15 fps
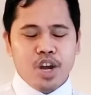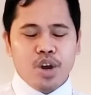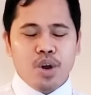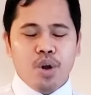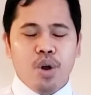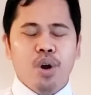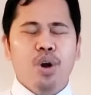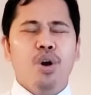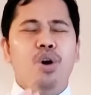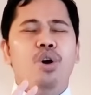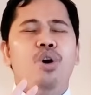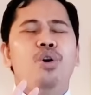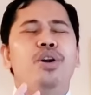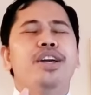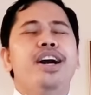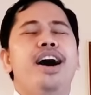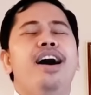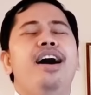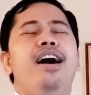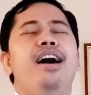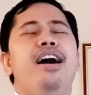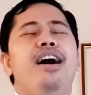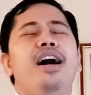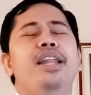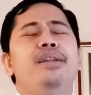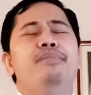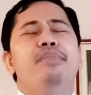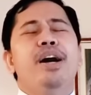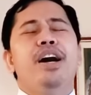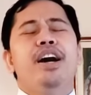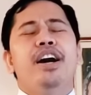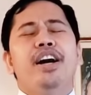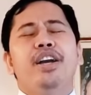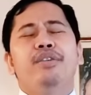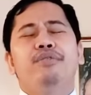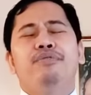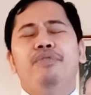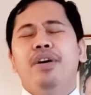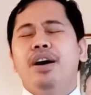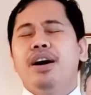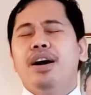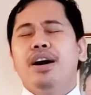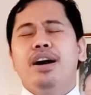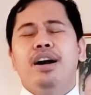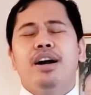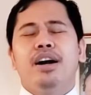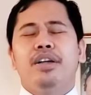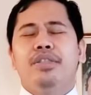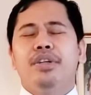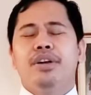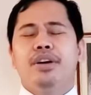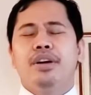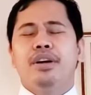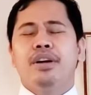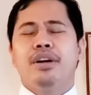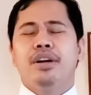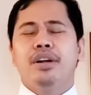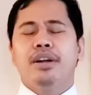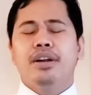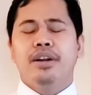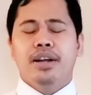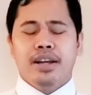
O God my Father.